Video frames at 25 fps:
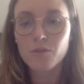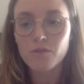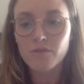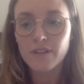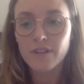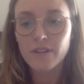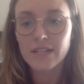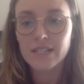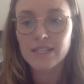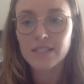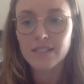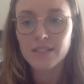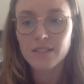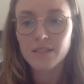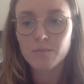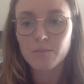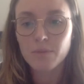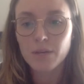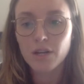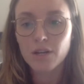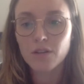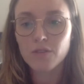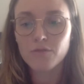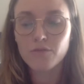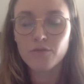provides a
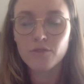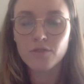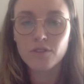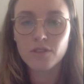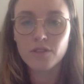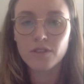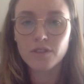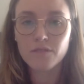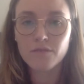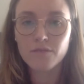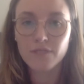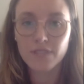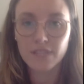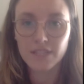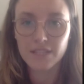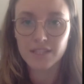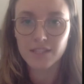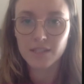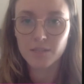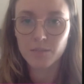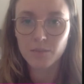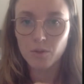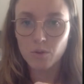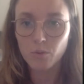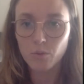powerful and
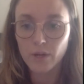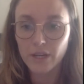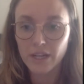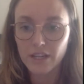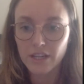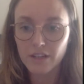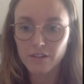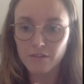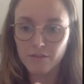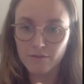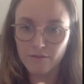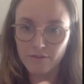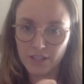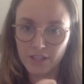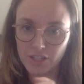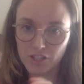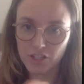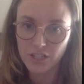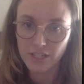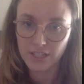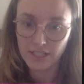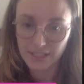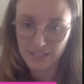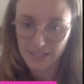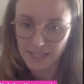flexible way of
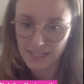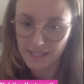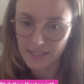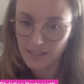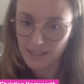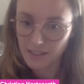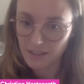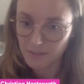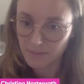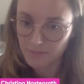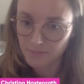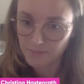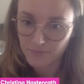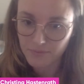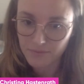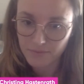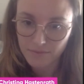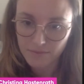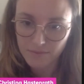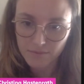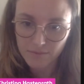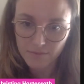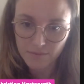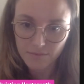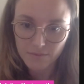fetching data.
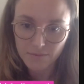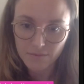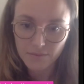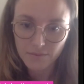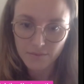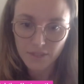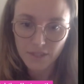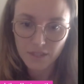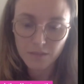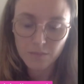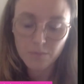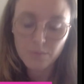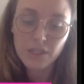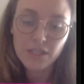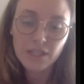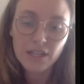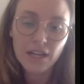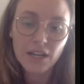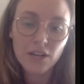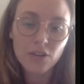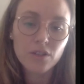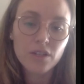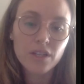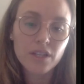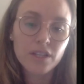But
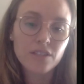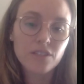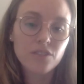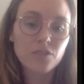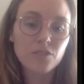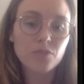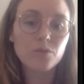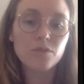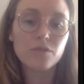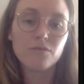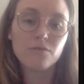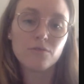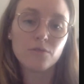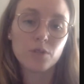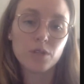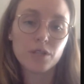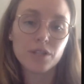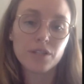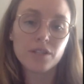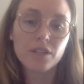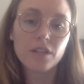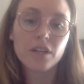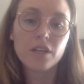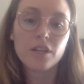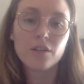how can you
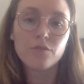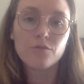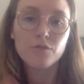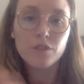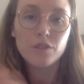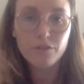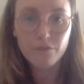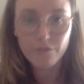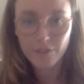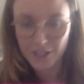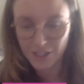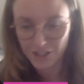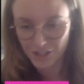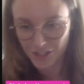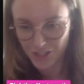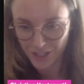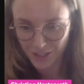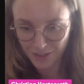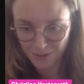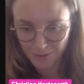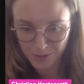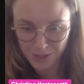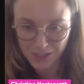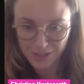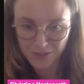avoid
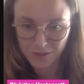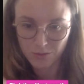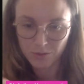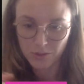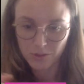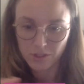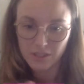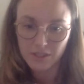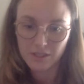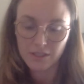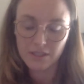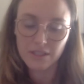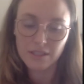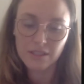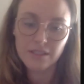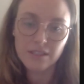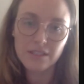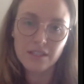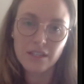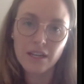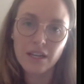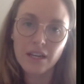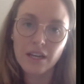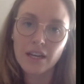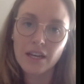refetching resources?
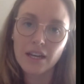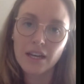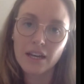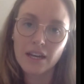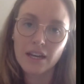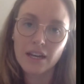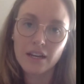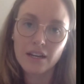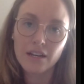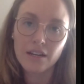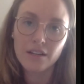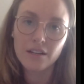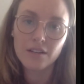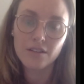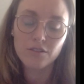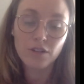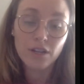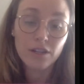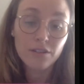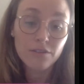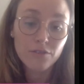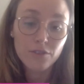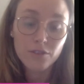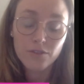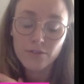
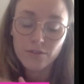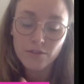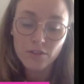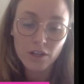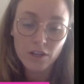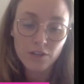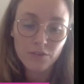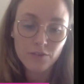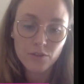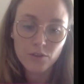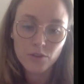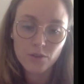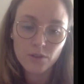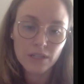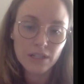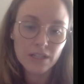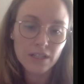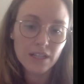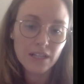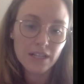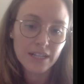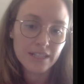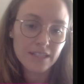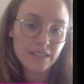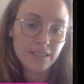GraphQL
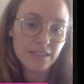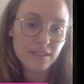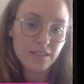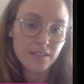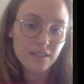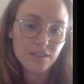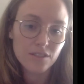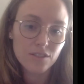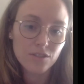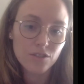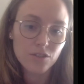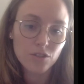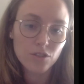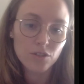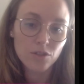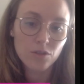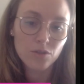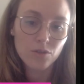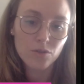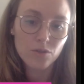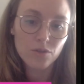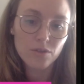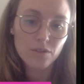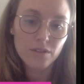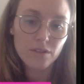has
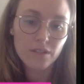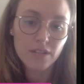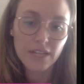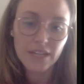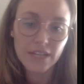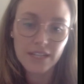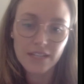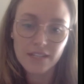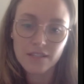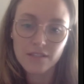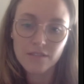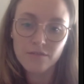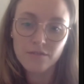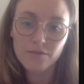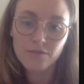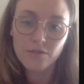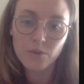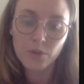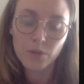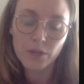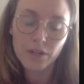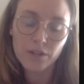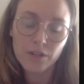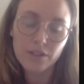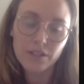no native
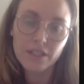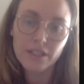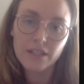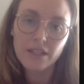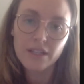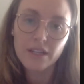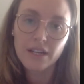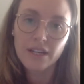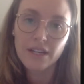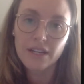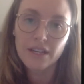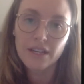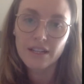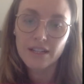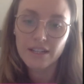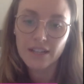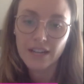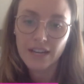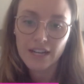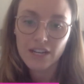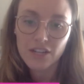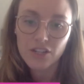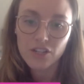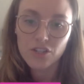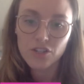query
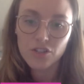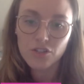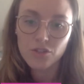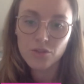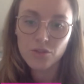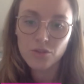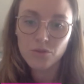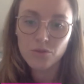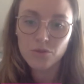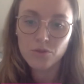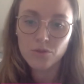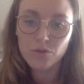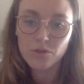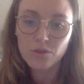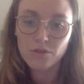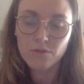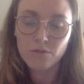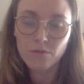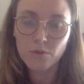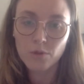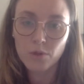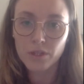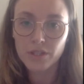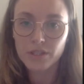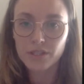cache to
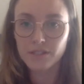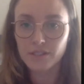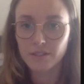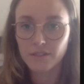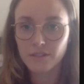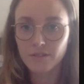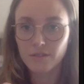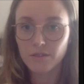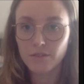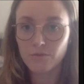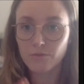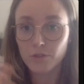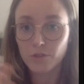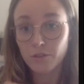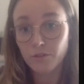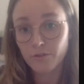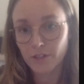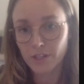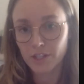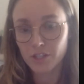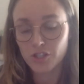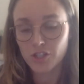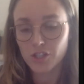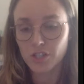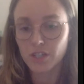avoid
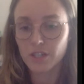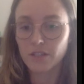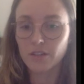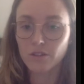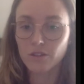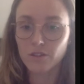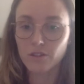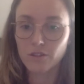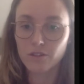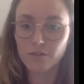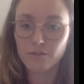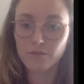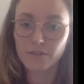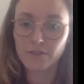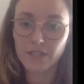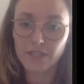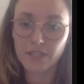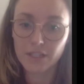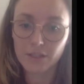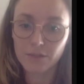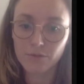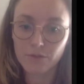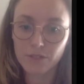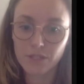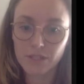refetching of
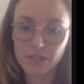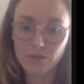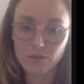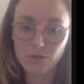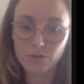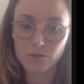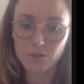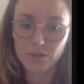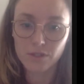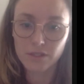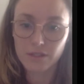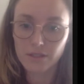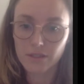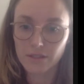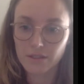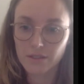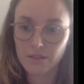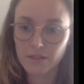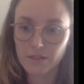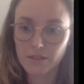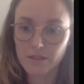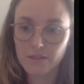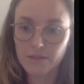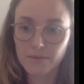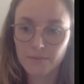any
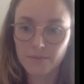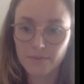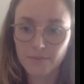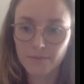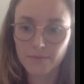resources.